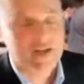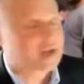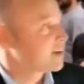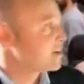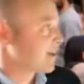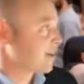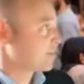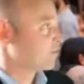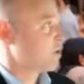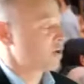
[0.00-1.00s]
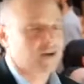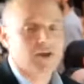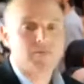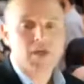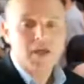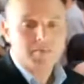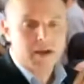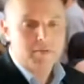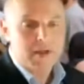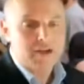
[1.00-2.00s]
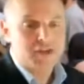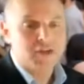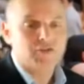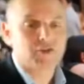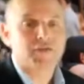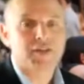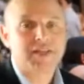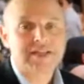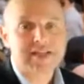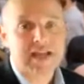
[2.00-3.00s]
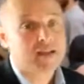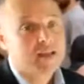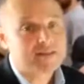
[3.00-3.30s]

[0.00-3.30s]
Again, I didn't take this photo, but imagine yourself in this scene.